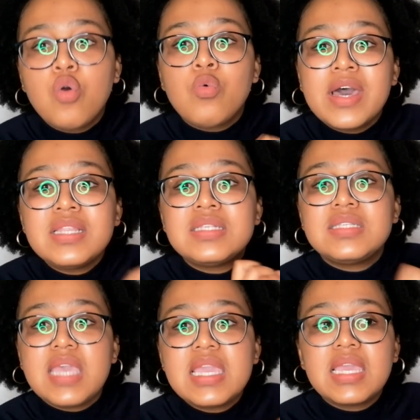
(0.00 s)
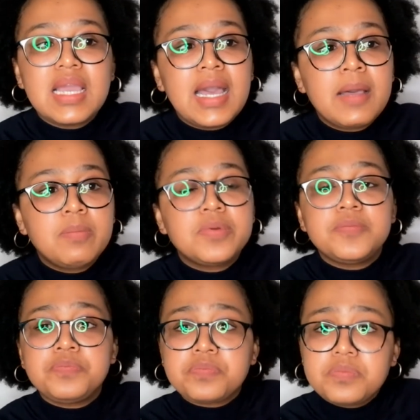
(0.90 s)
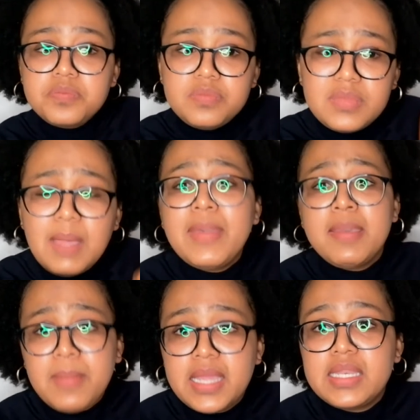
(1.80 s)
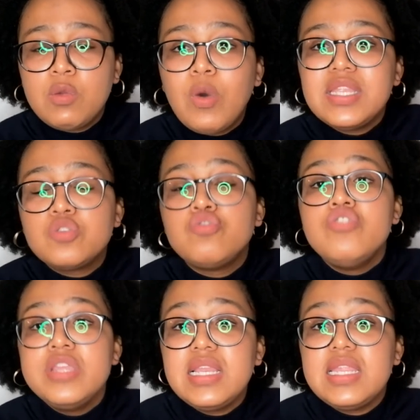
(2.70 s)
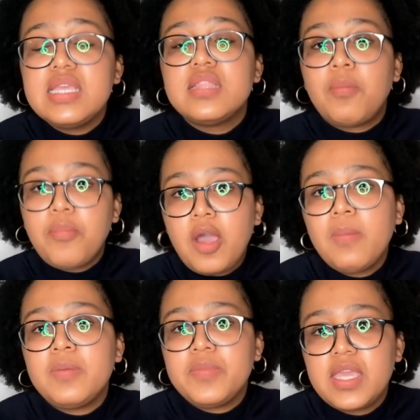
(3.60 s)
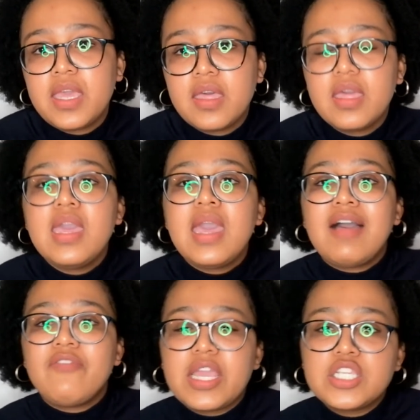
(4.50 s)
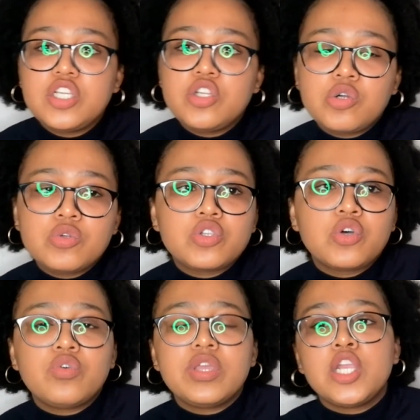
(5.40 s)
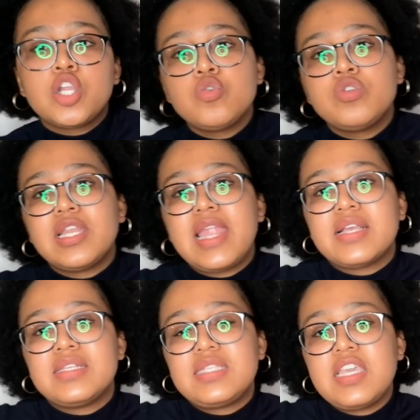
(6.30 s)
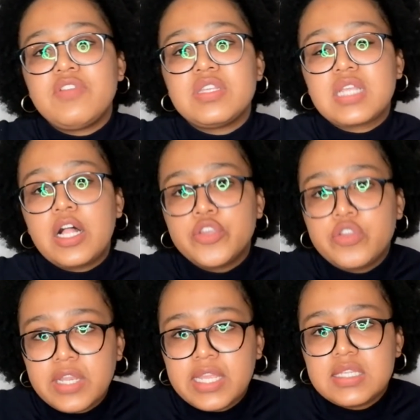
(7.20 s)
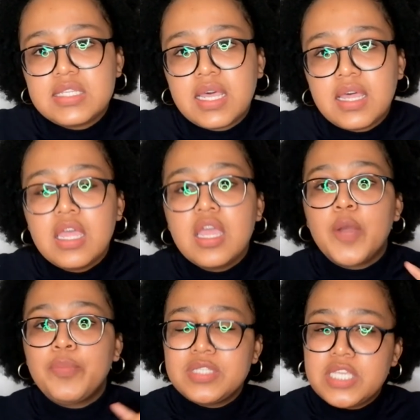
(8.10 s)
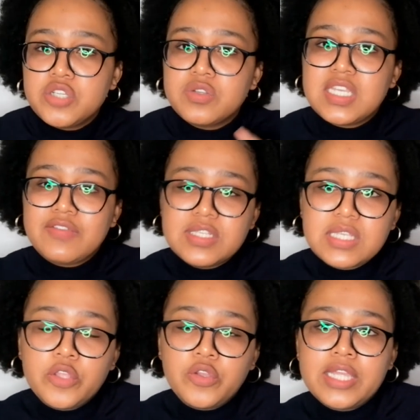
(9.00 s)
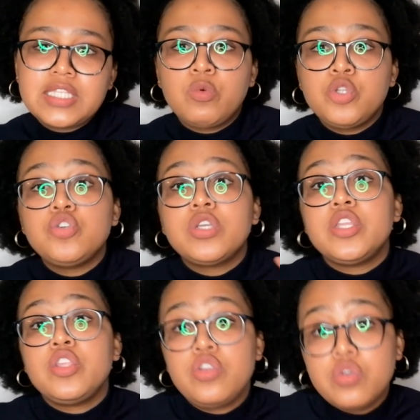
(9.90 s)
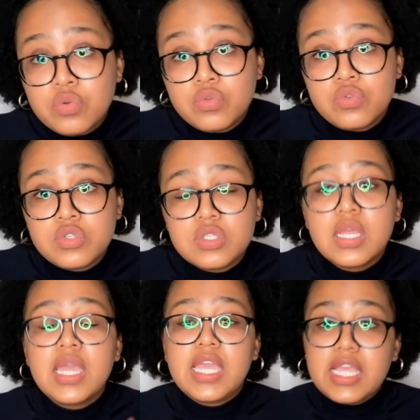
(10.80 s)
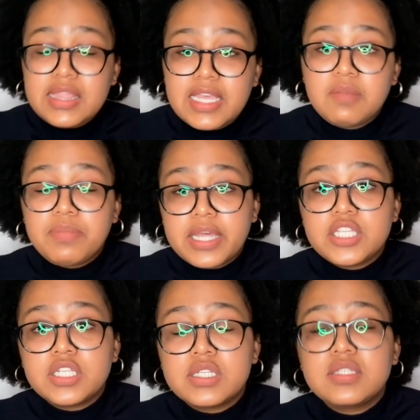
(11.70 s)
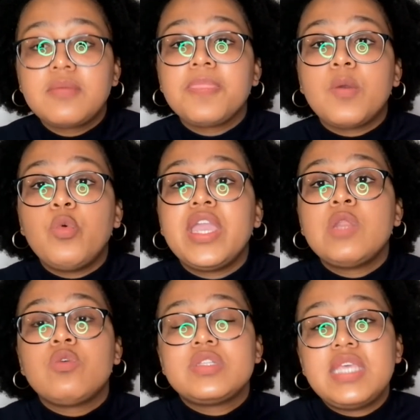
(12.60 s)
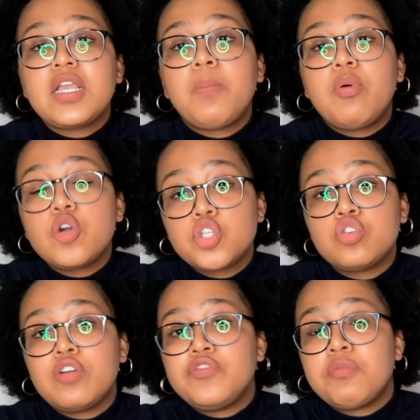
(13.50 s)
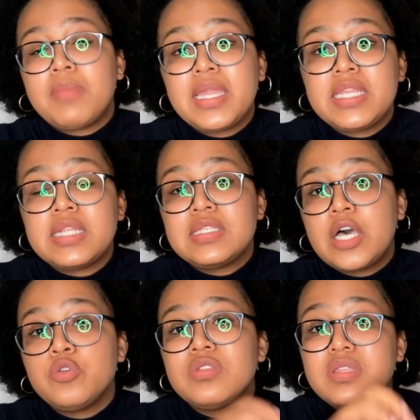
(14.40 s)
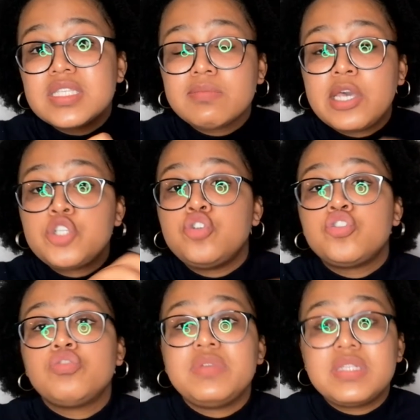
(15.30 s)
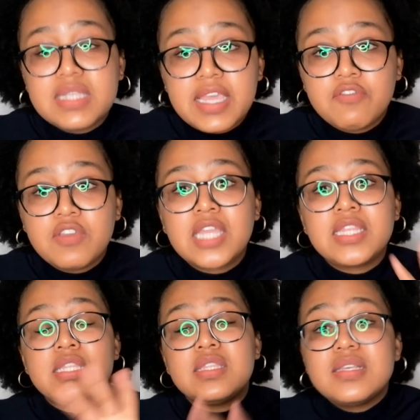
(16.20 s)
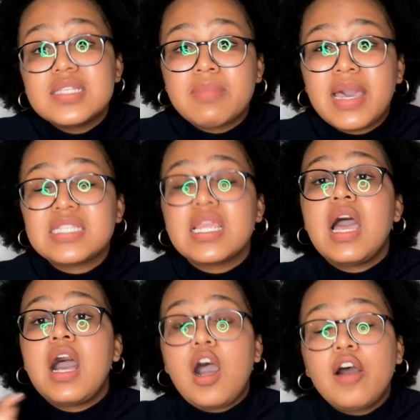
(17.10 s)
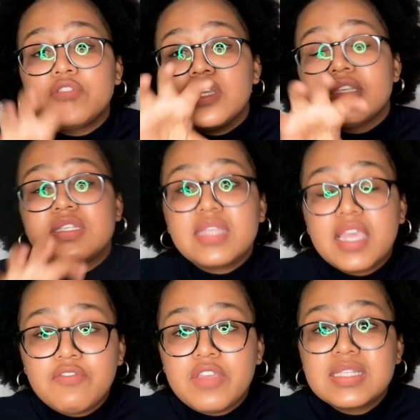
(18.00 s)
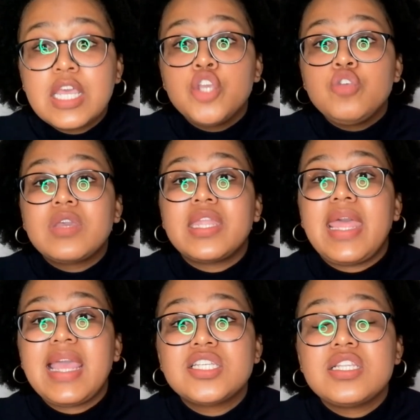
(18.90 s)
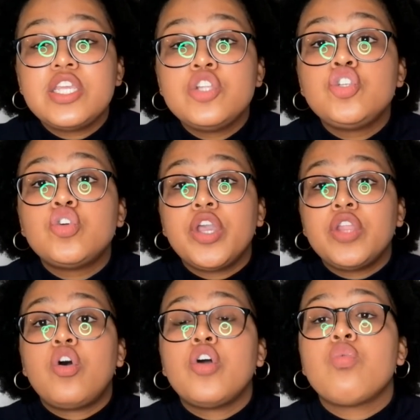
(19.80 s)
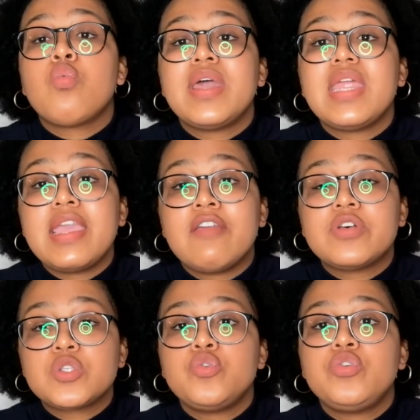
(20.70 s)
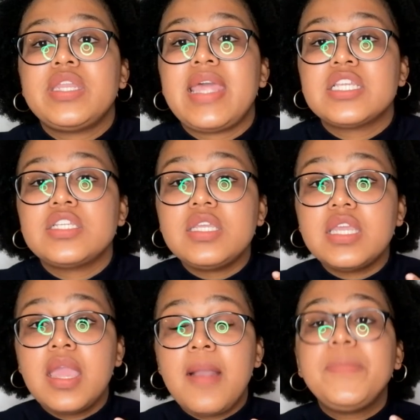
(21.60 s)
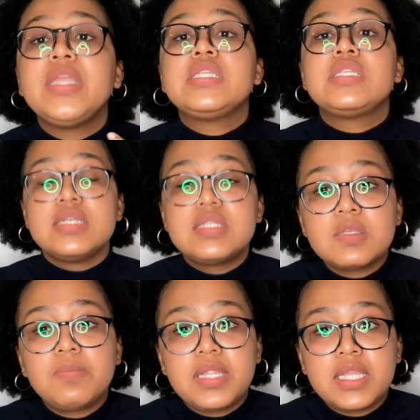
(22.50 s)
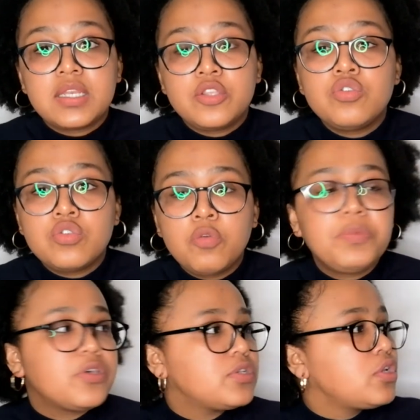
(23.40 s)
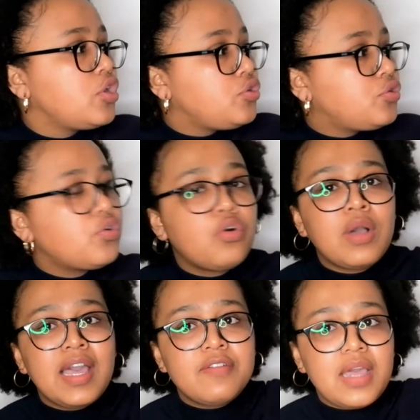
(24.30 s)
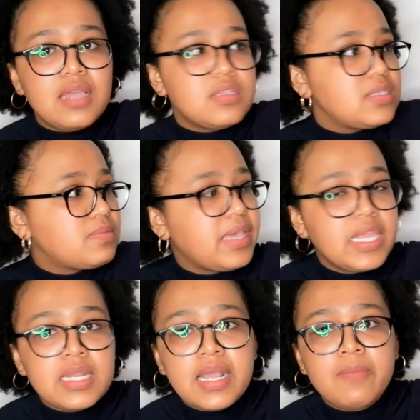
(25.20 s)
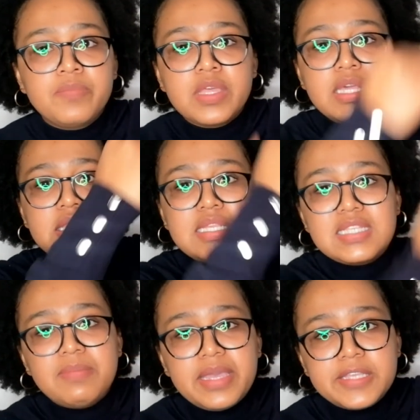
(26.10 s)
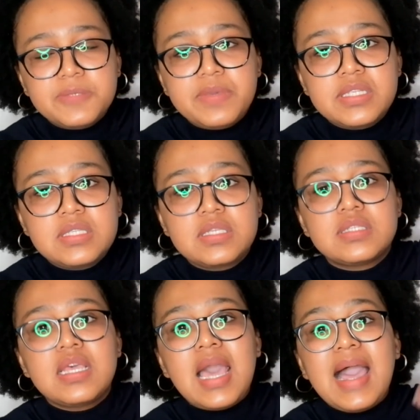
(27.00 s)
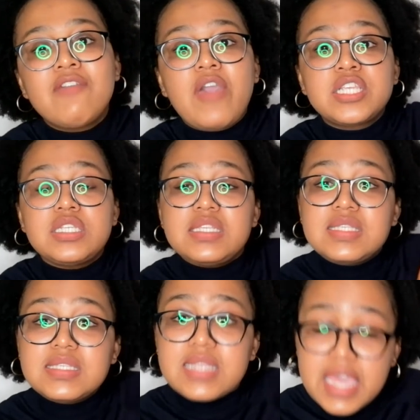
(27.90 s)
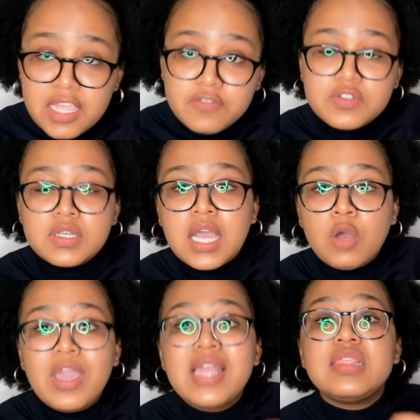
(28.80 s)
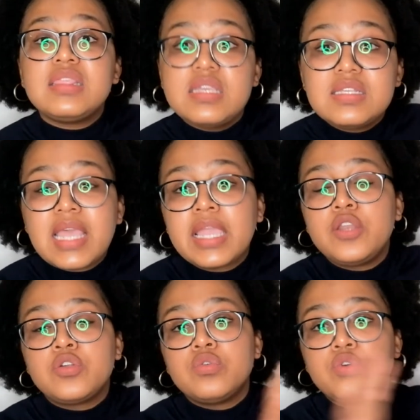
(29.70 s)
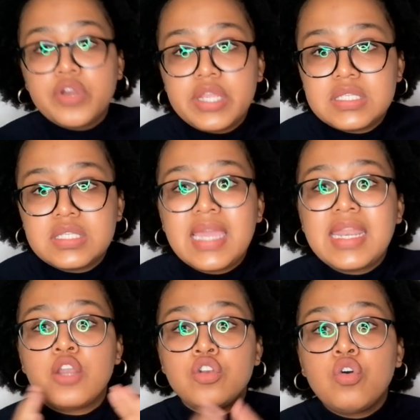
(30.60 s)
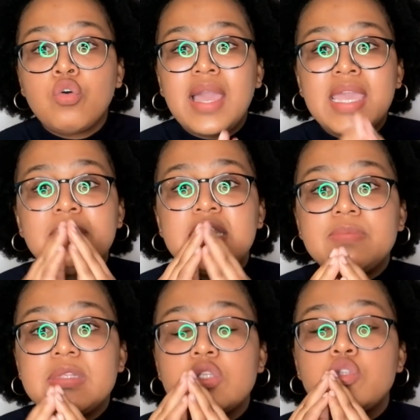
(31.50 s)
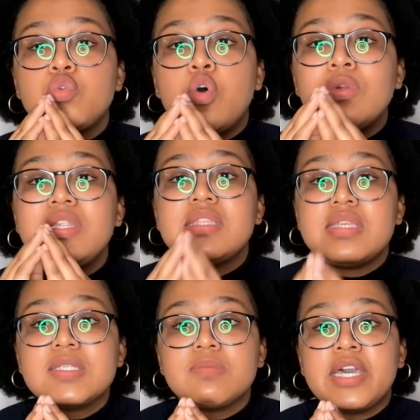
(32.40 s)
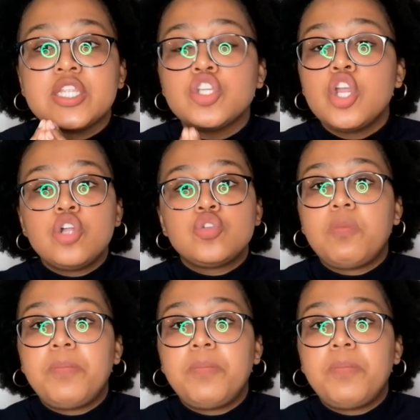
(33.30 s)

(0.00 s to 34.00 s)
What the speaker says: What is taking up my money? What is really the problem here? I've actually also included like a savings calculator, a potential savings calculator, which you can use in that budget, where it will take a portion of your money and tell you this much you should be saving, and then this much after the savings you can actually enjoy it on whatever. So you can actually be disciplined, because this is my income, these are my expenses, I've actually saved now, and this I can go crazy, and I know I am limited to only this much to